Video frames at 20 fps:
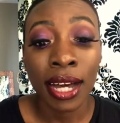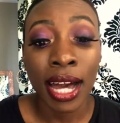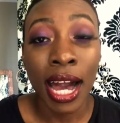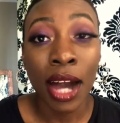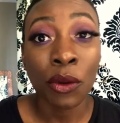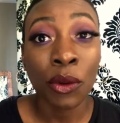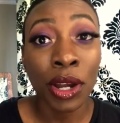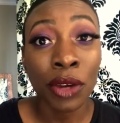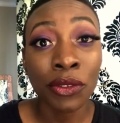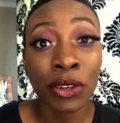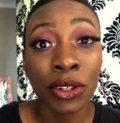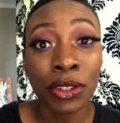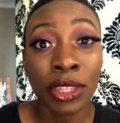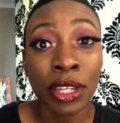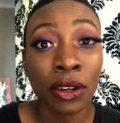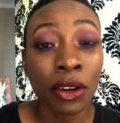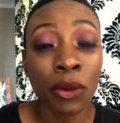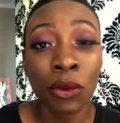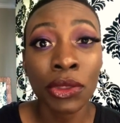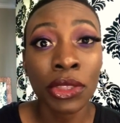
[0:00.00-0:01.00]
However,
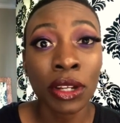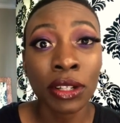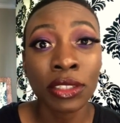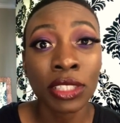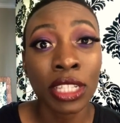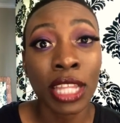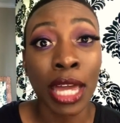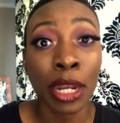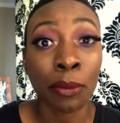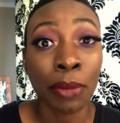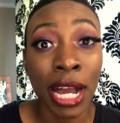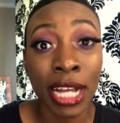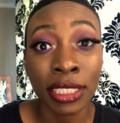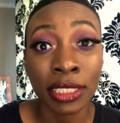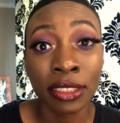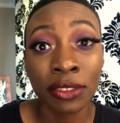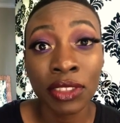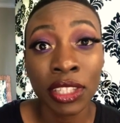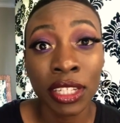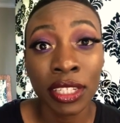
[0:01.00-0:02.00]
there's a lot of
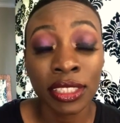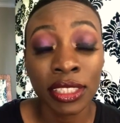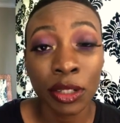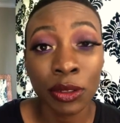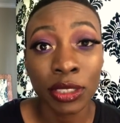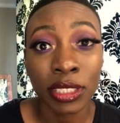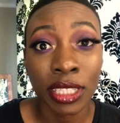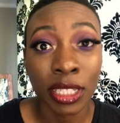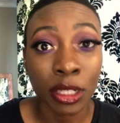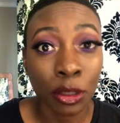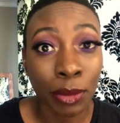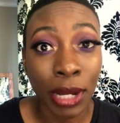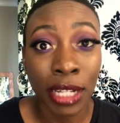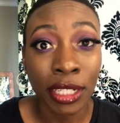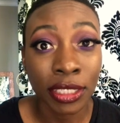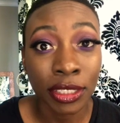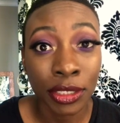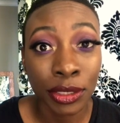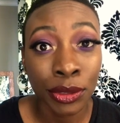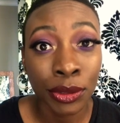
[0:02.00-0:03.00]
positive things that were said about
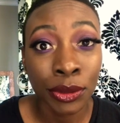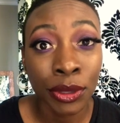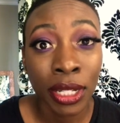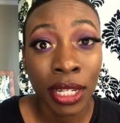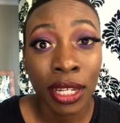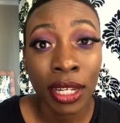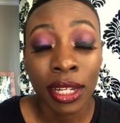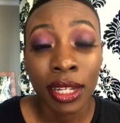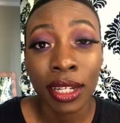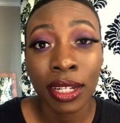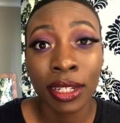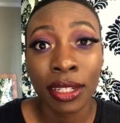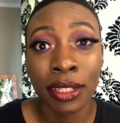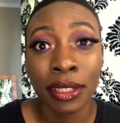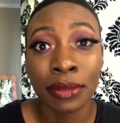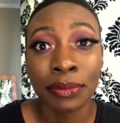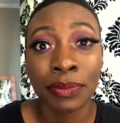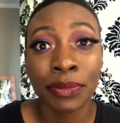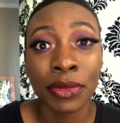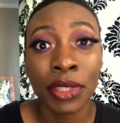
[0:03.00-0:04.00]
it too.
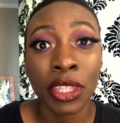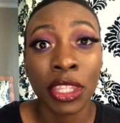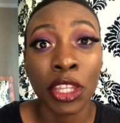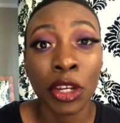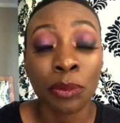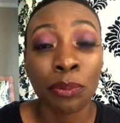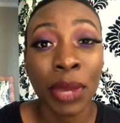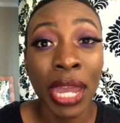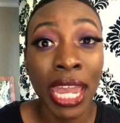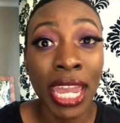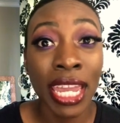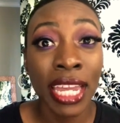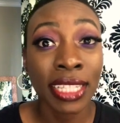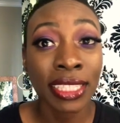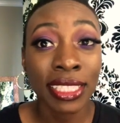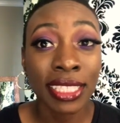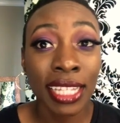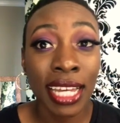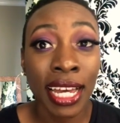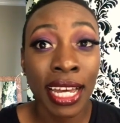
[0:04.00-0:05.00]
Their pan
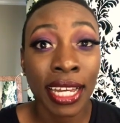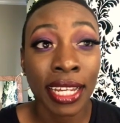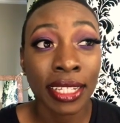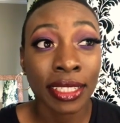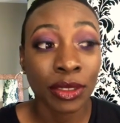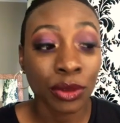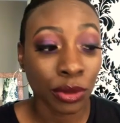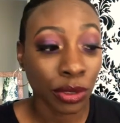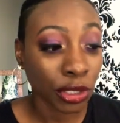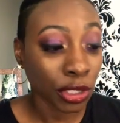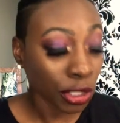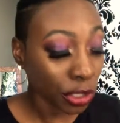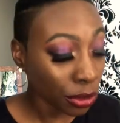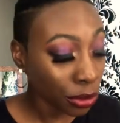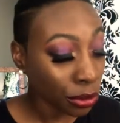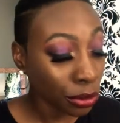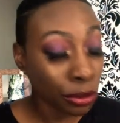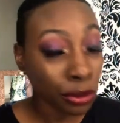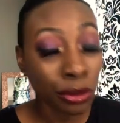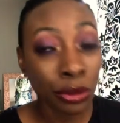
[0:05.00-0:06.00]
size was
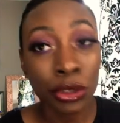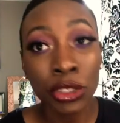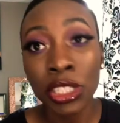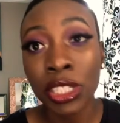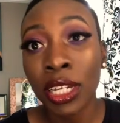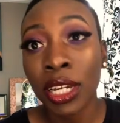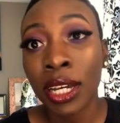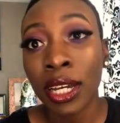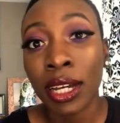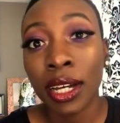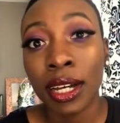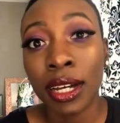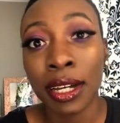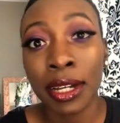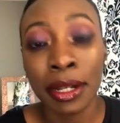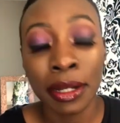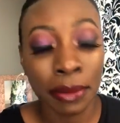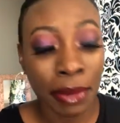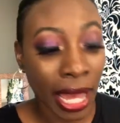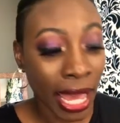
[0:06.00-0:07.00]
huge.
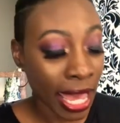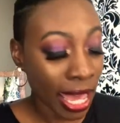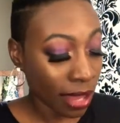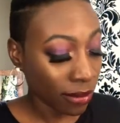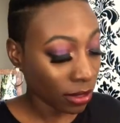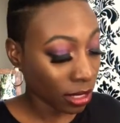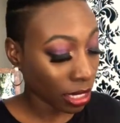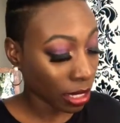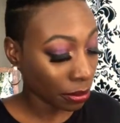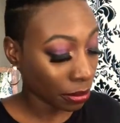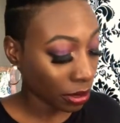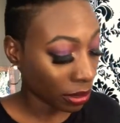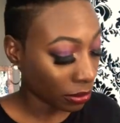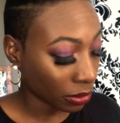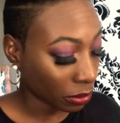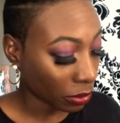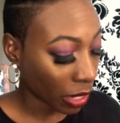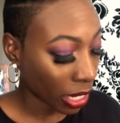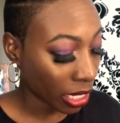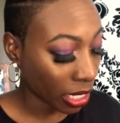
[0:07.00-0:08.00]
I have a couple of
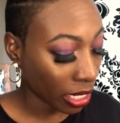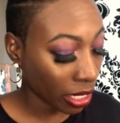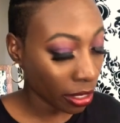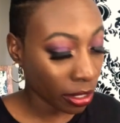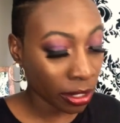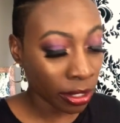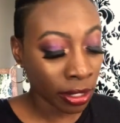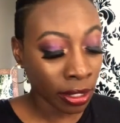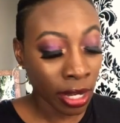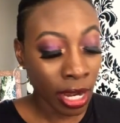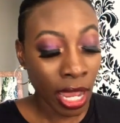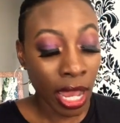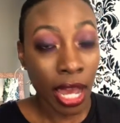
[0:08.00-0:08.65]
them right here.